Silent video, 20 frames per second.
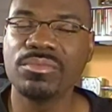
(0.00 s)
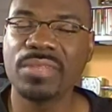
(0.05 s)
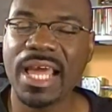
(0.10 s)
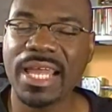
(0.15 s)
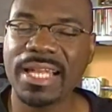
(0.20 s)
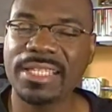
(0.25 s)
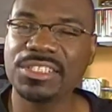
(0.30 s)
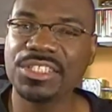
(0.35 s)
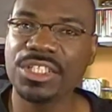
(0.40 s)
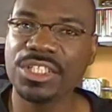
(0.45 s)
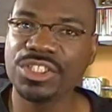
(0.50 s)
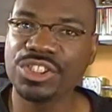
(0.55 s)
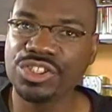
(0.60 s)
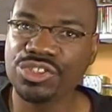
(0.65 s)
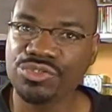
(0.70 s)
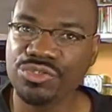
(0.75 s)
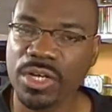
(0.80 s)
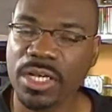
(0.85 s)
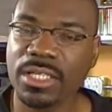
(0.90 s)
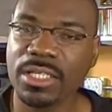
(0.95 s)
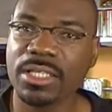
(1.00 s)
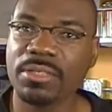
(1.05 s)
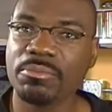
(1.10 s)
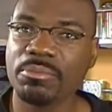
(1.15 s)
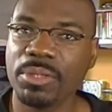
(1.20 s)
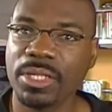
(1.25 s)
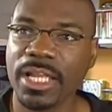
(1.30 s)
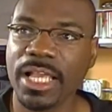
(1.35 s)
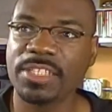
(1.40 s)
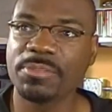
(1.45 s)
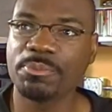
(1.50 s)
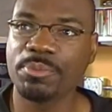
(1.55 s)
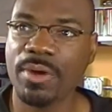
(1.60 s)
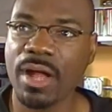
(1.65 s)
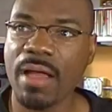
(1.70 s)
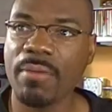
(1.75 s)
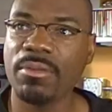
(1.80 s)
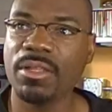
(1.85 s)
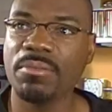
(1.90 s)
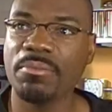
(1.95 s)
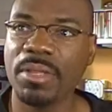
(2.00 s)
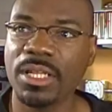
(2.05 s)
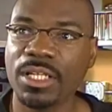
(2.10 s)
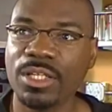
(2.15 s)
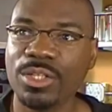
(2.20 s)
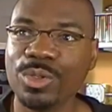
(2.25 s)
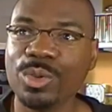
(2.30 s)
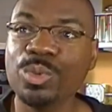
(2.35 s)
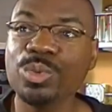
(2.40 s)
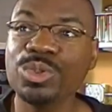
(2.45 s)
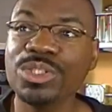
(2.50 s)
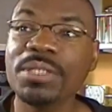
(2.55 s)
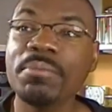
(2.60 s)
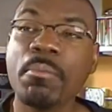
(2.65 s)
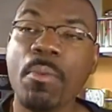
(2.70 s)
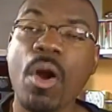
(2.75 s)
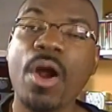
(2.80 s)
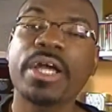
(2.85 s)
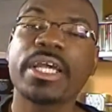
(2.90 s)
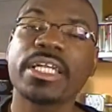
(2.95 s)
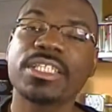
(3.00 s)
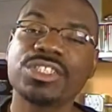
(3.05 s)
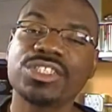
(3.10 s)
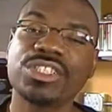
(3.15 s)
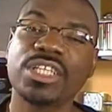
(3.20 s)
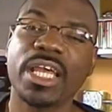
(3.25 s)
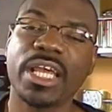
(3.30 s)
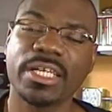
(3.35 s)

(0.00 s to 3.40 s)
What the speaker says: not necessarily struggling, but has probably been losing market